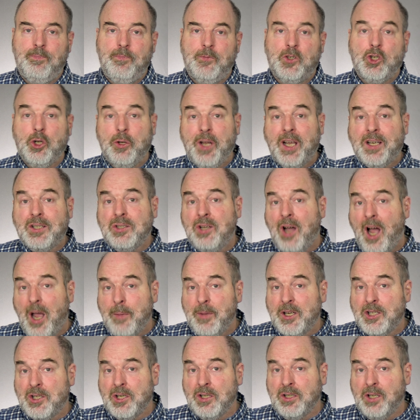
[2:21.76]
So, next
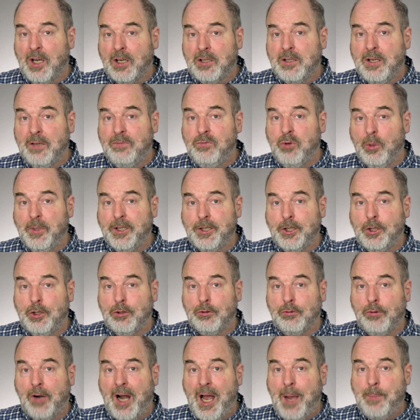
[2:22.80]
time a seductive woman
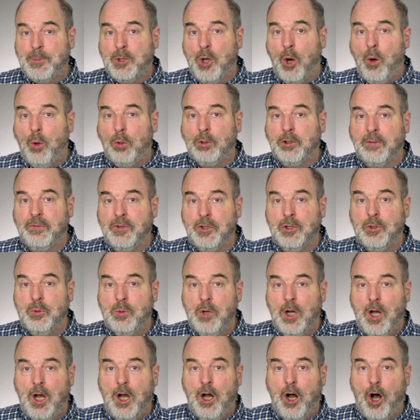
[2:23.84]
grabs hold of
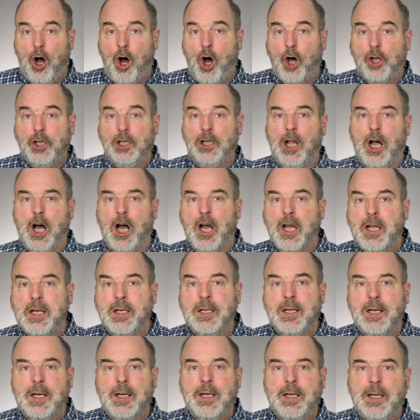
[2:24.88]
you
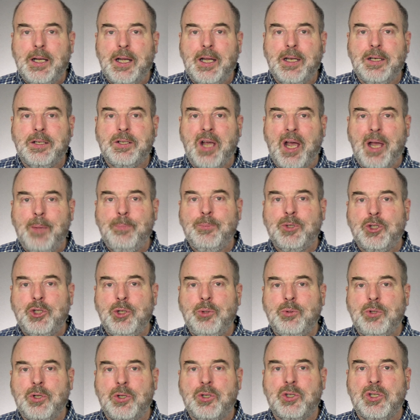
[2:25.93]
online and tempts
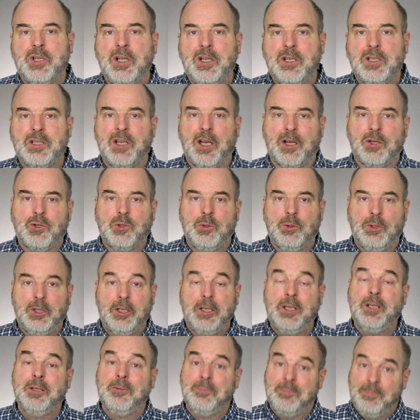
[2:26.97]
you to sin
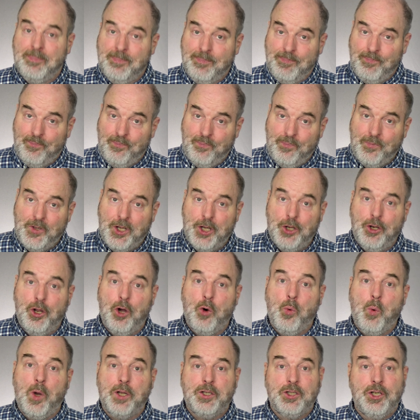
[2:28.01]
sexually, you
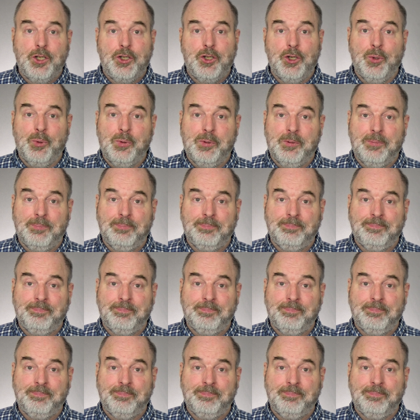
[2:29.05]
know what to do.